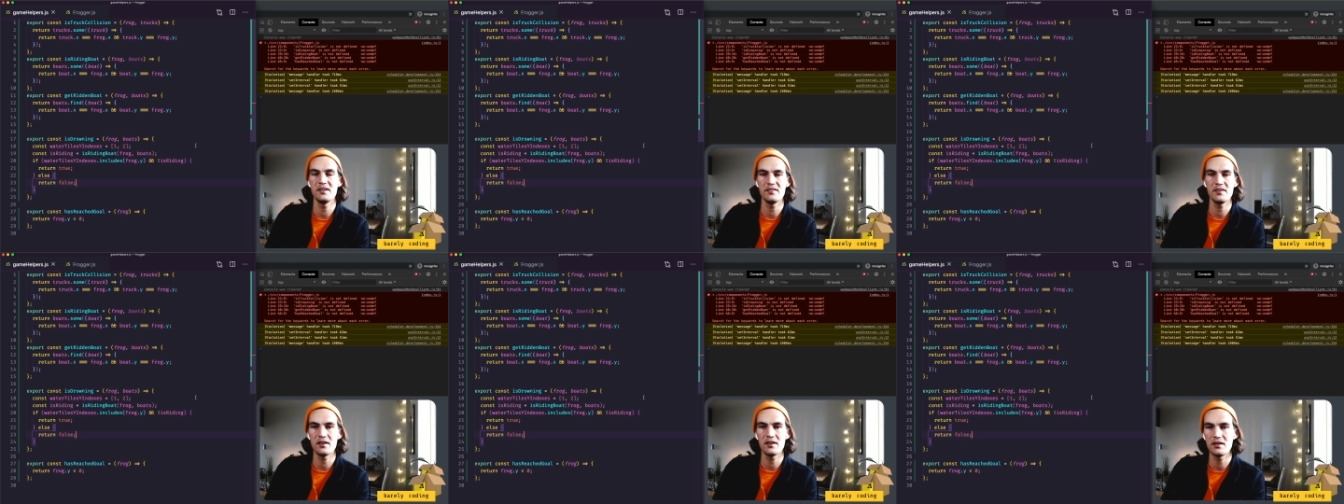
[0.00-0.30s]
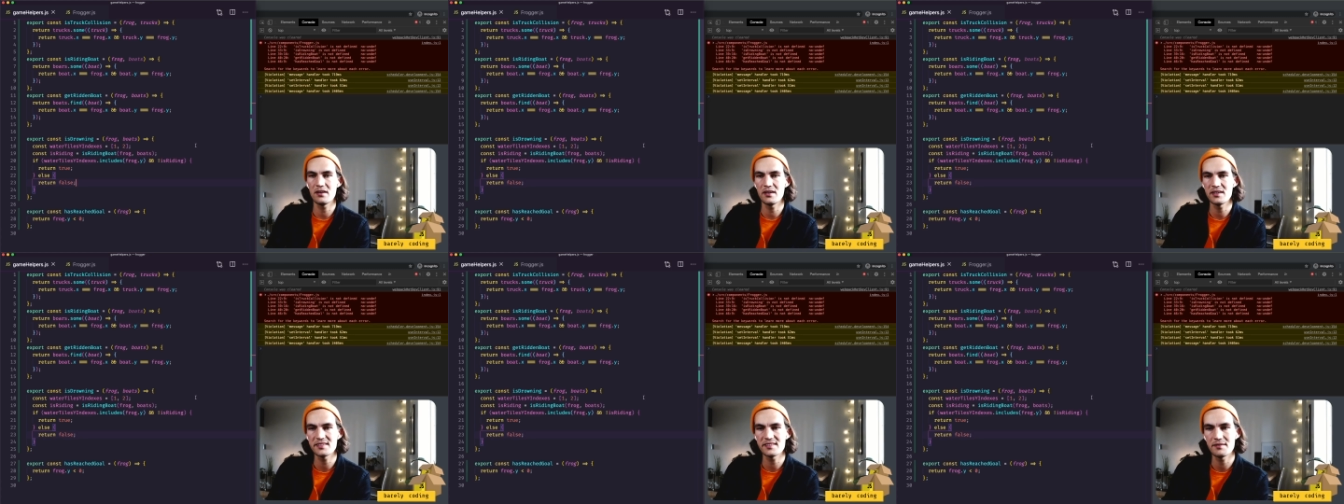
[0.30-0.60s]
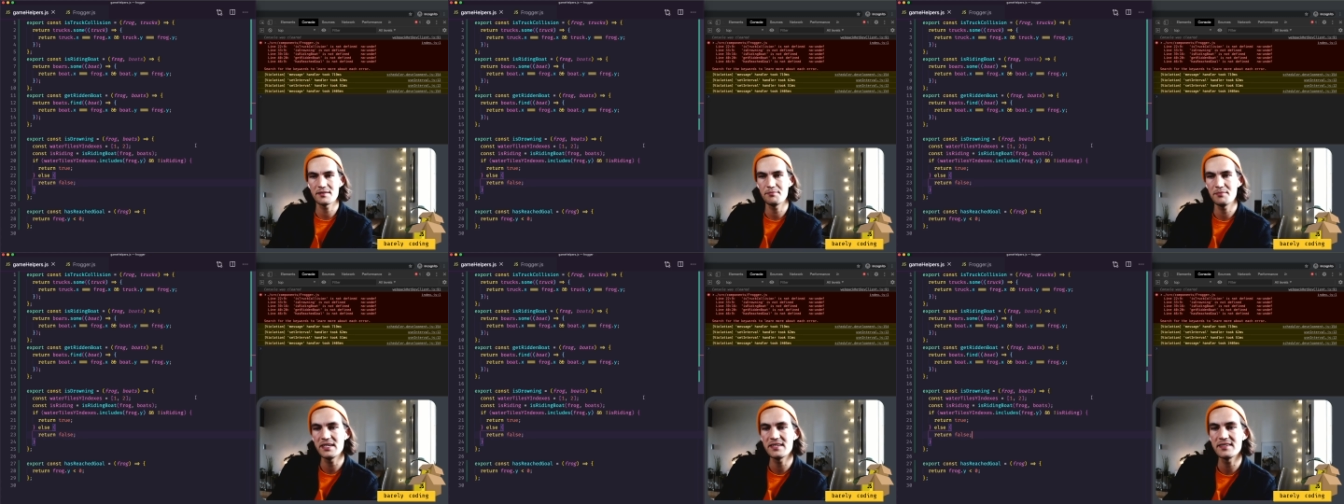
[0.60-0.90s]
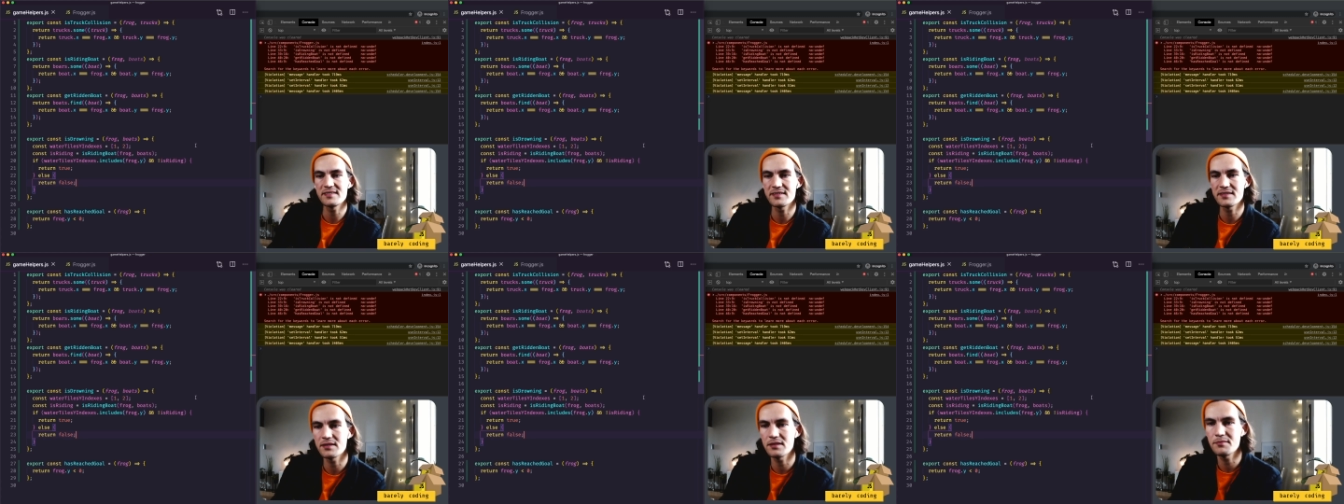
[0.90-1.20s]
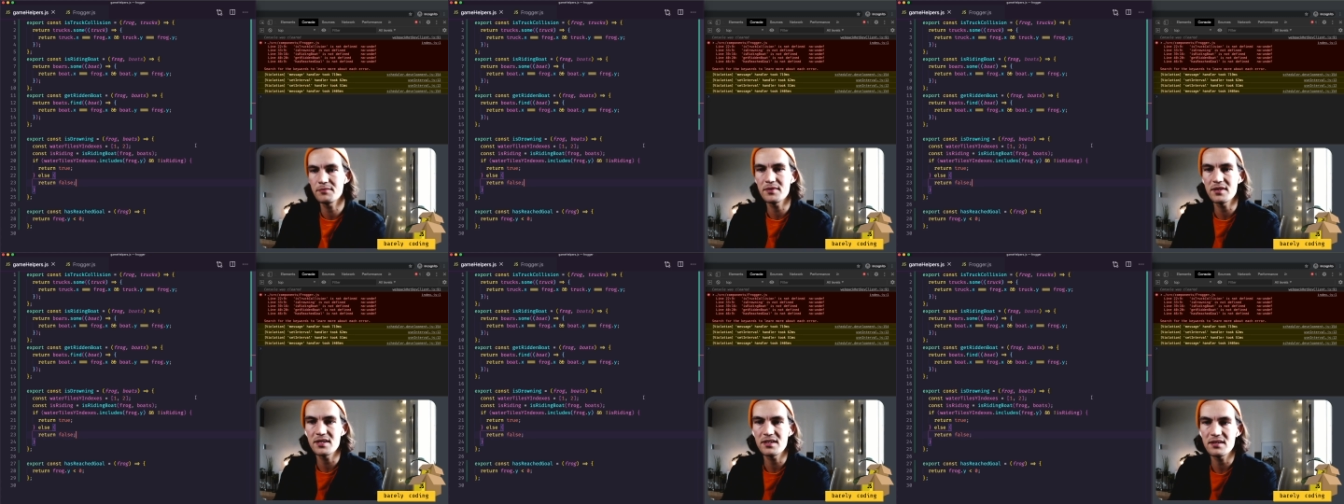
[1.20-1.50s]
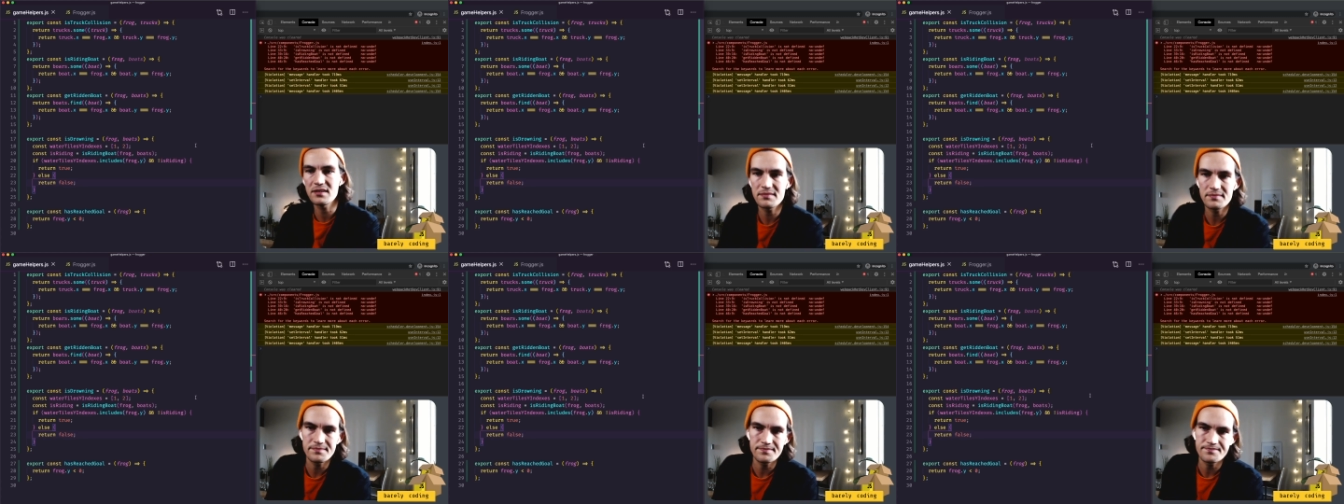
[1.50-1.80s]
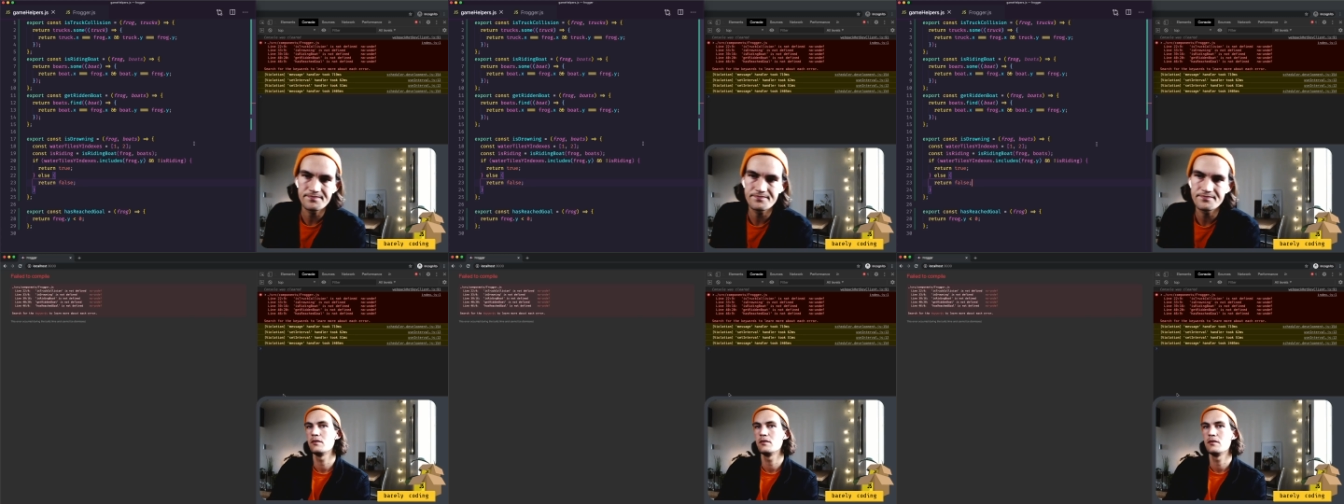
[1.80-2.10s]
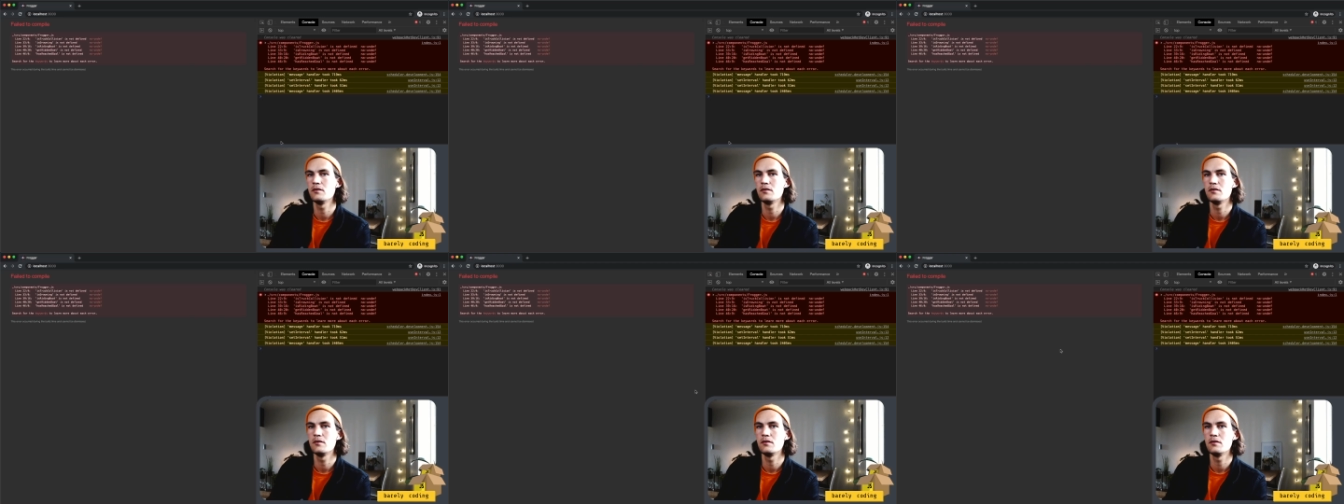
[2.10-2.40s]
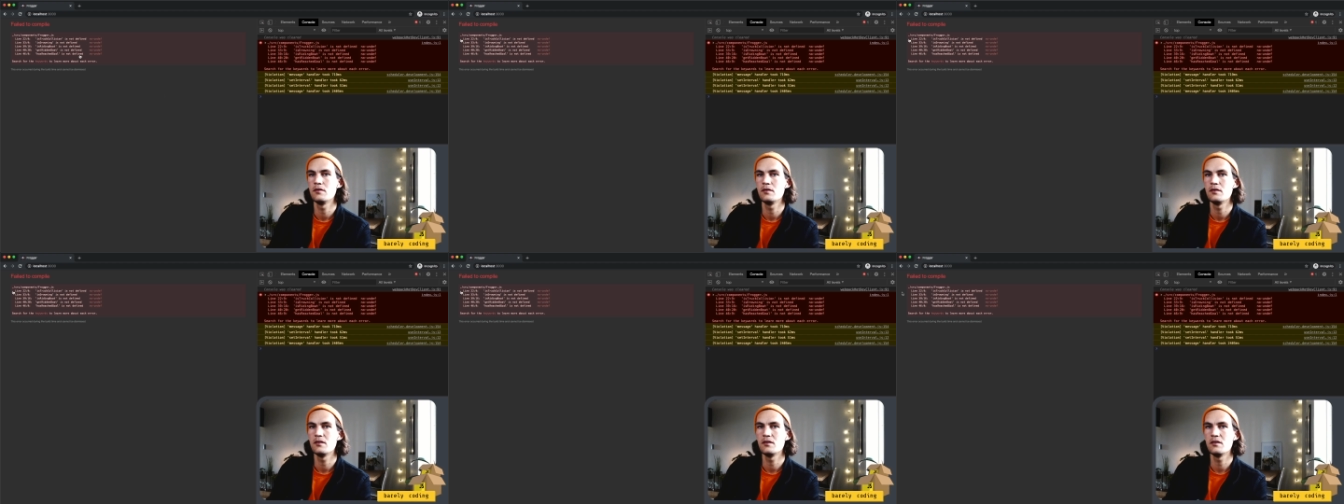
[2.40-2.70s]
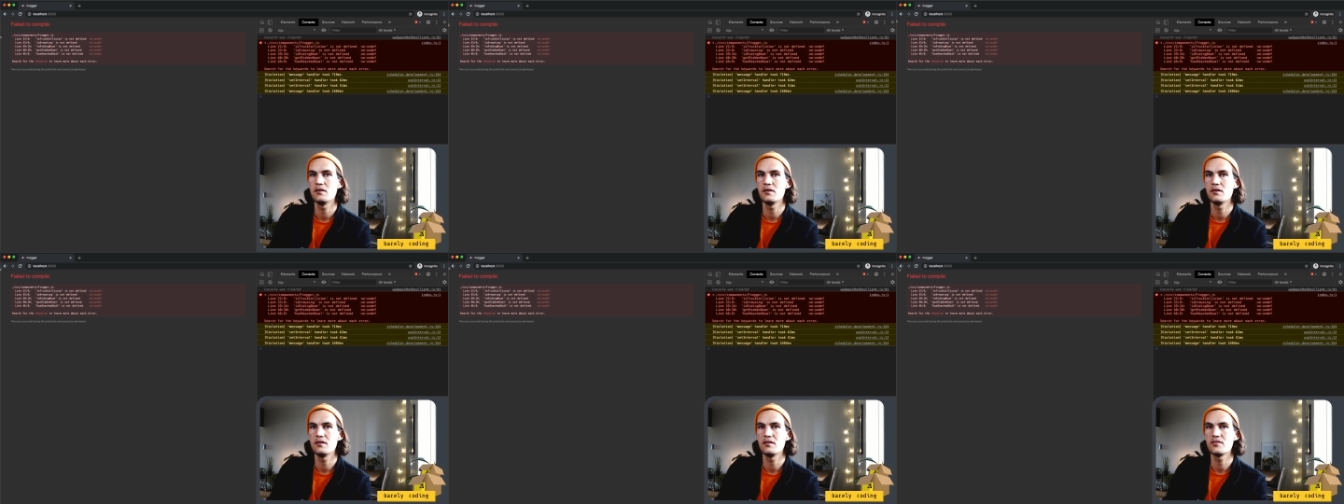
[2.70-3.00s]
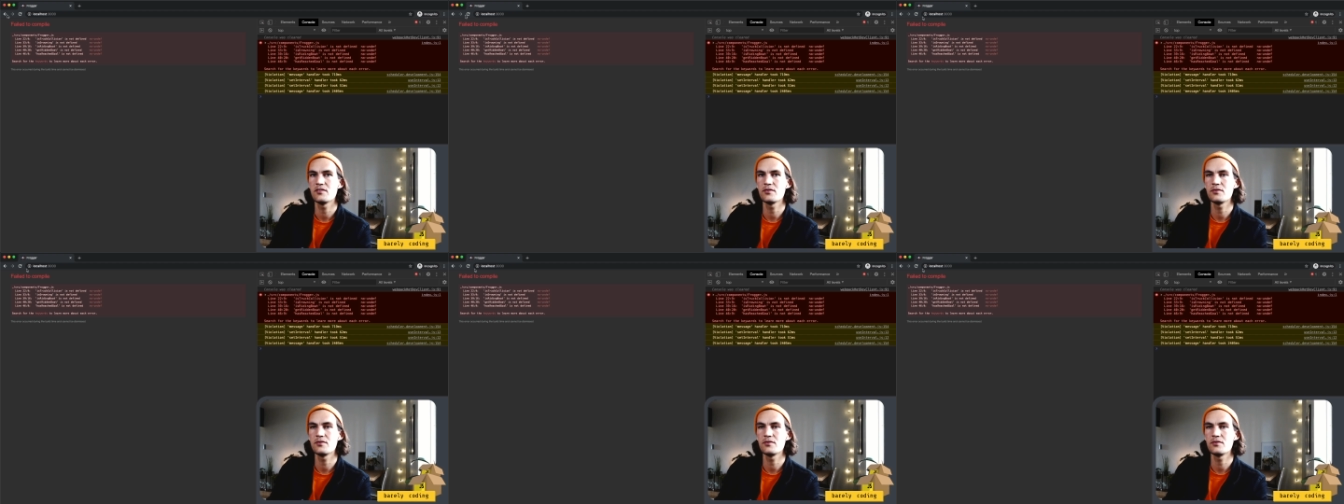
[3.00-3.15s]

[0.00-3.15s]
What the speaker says: Unless I missed something. So